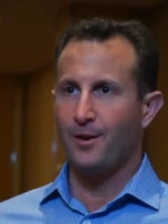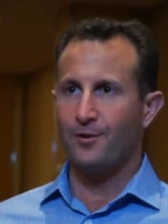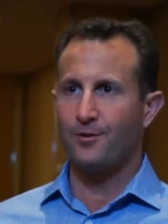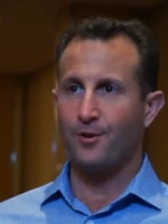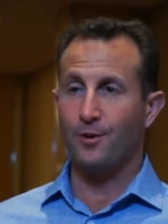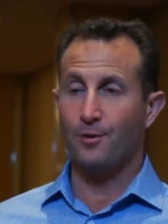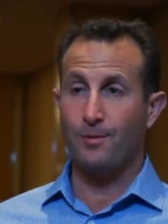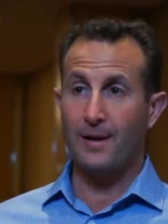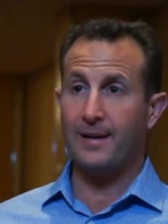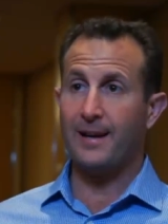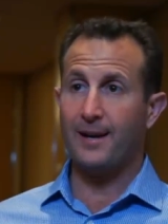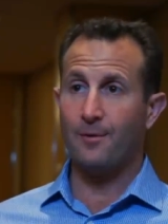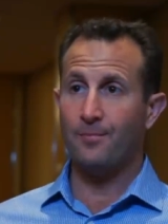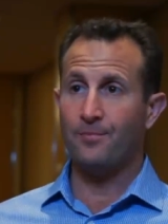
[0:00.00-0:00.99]
So right
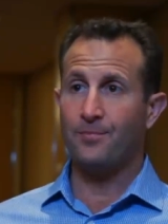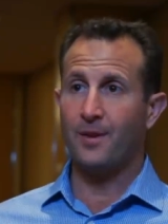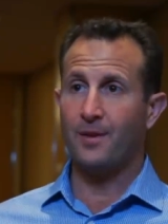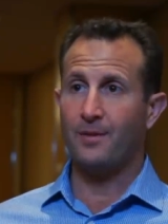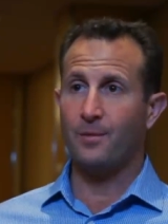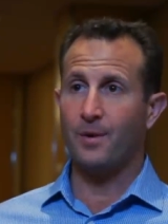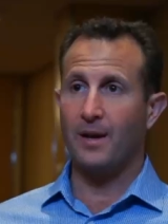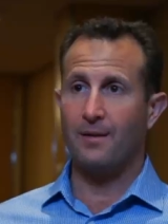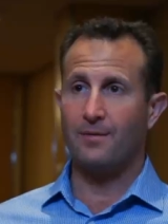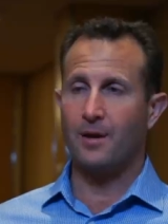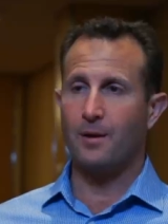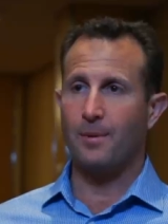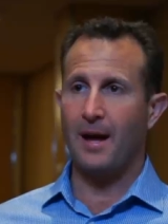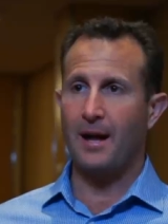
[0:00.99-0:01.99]
now, we have
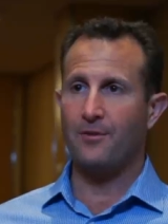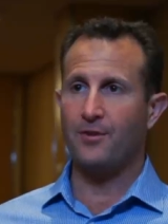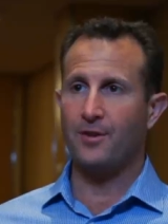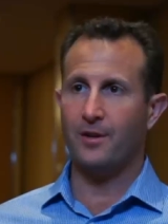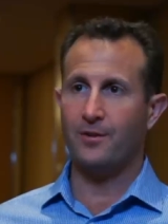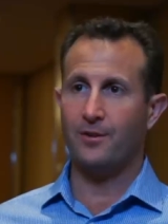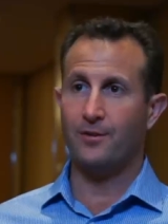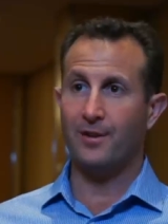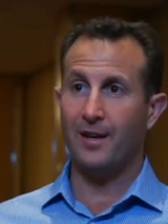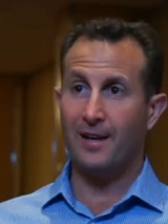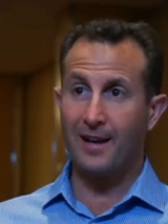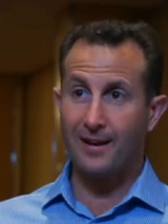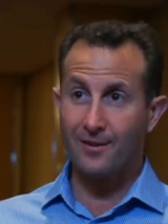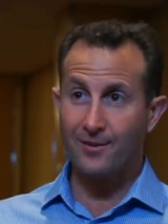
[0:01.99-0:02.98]
the capacity to take a